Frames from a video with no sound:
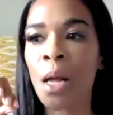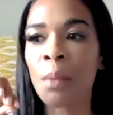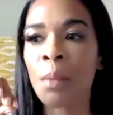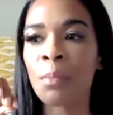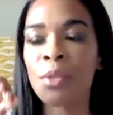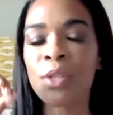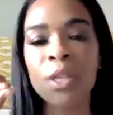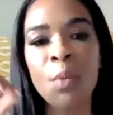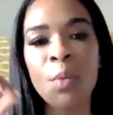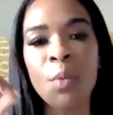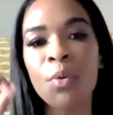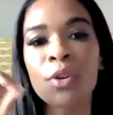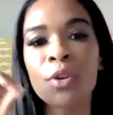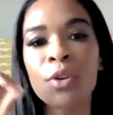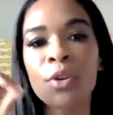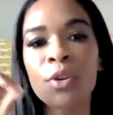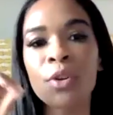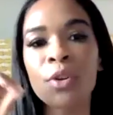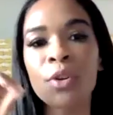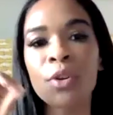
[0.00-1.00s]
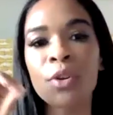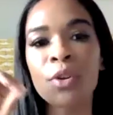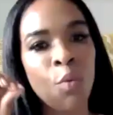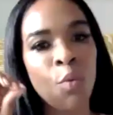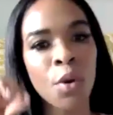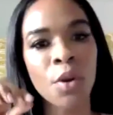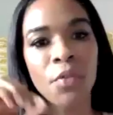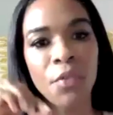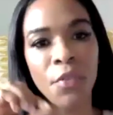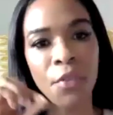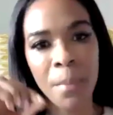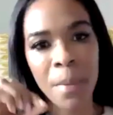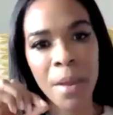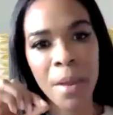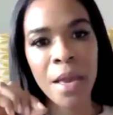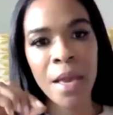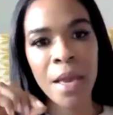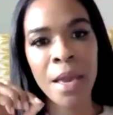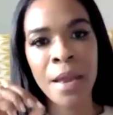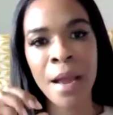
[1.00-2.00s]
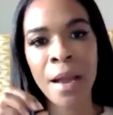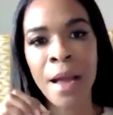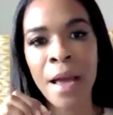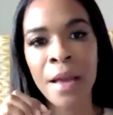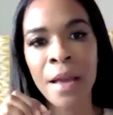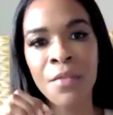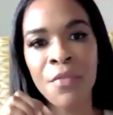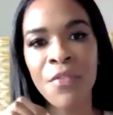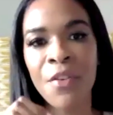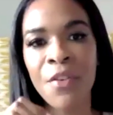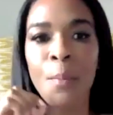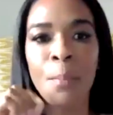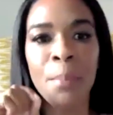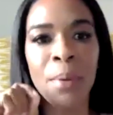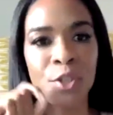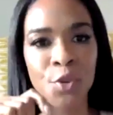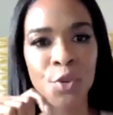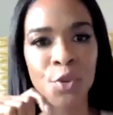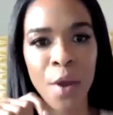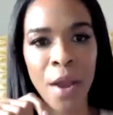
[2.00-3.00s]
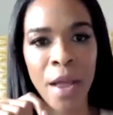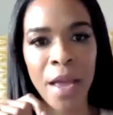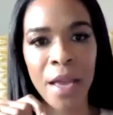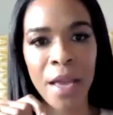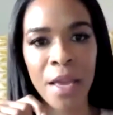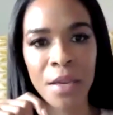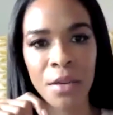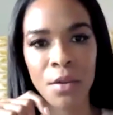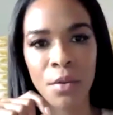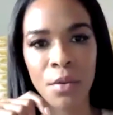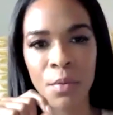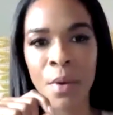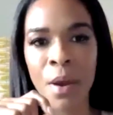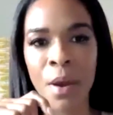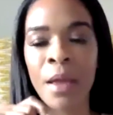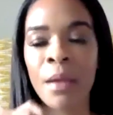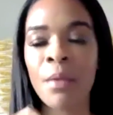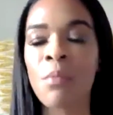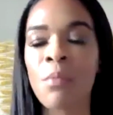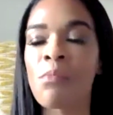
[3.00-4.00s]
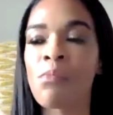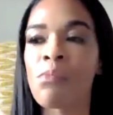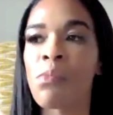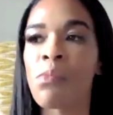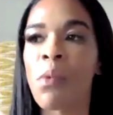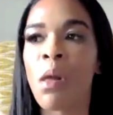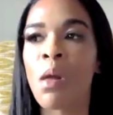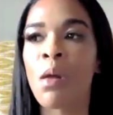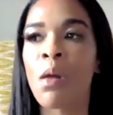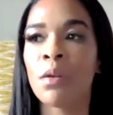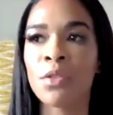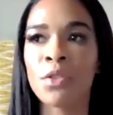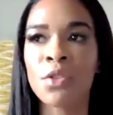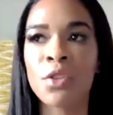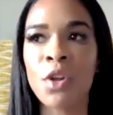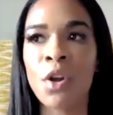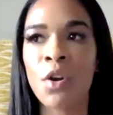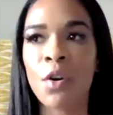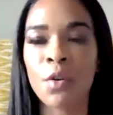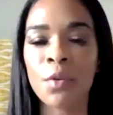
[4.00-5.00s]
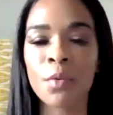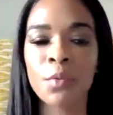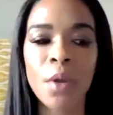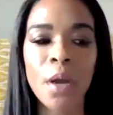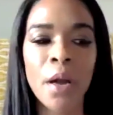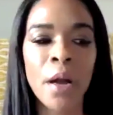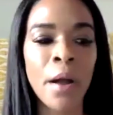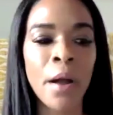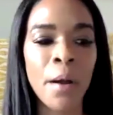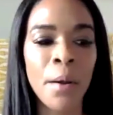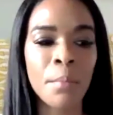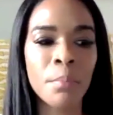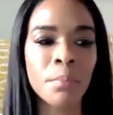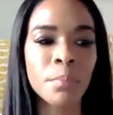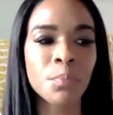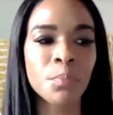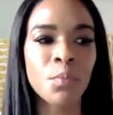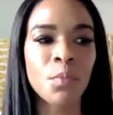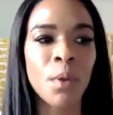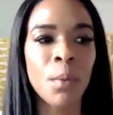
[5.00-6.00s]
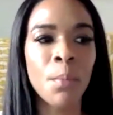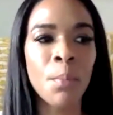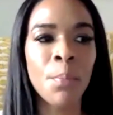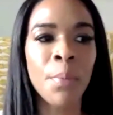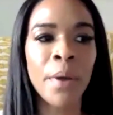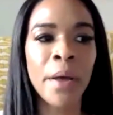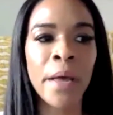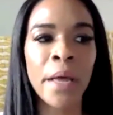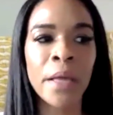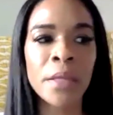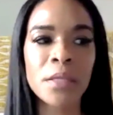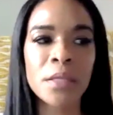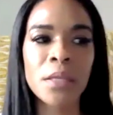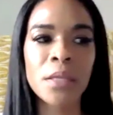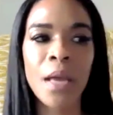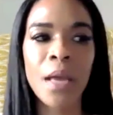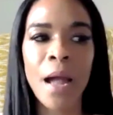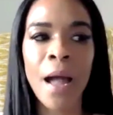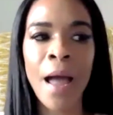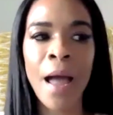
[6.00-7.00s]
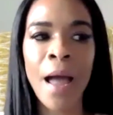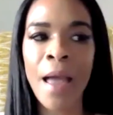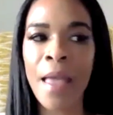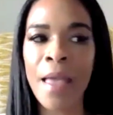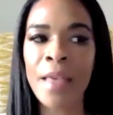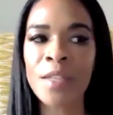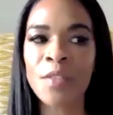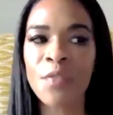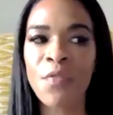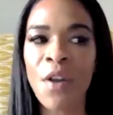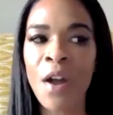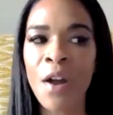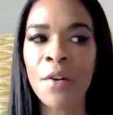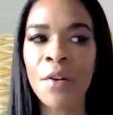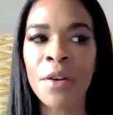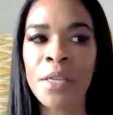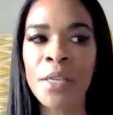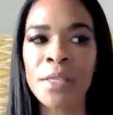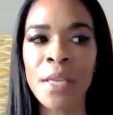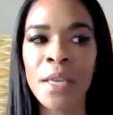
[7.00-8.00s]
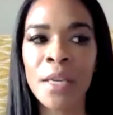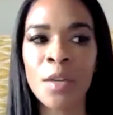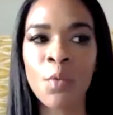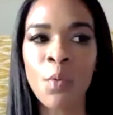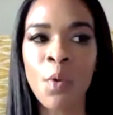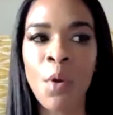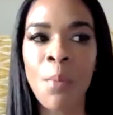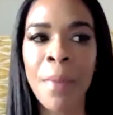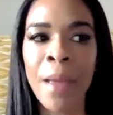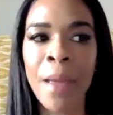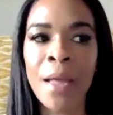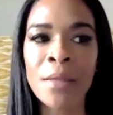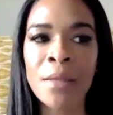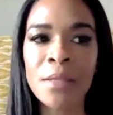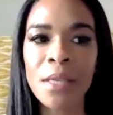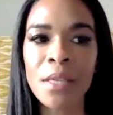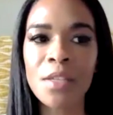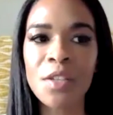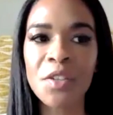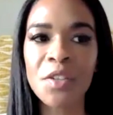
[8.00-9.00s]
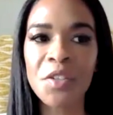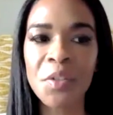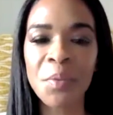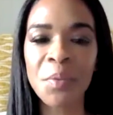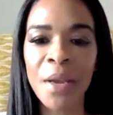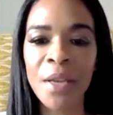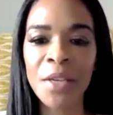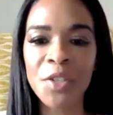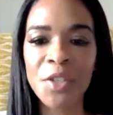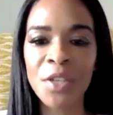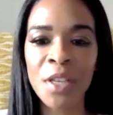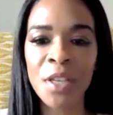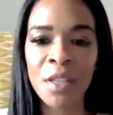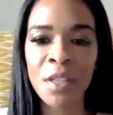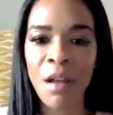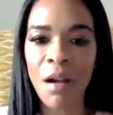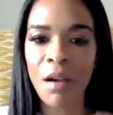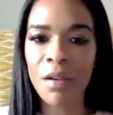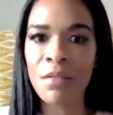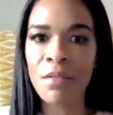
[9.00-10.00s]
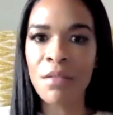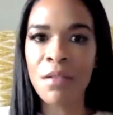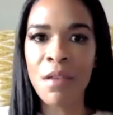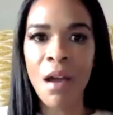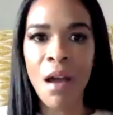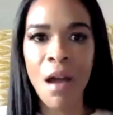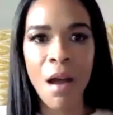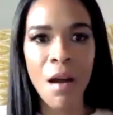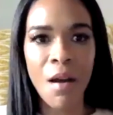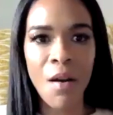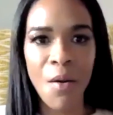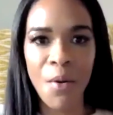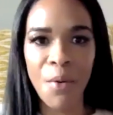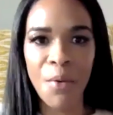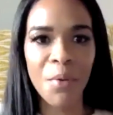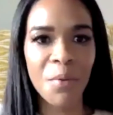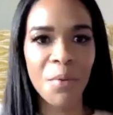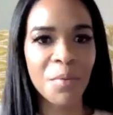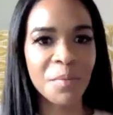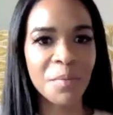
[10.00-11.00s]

someone who used to work for me, and I kind of felt betrayed, right? Oh. So, but as far as in a romantic situation, no.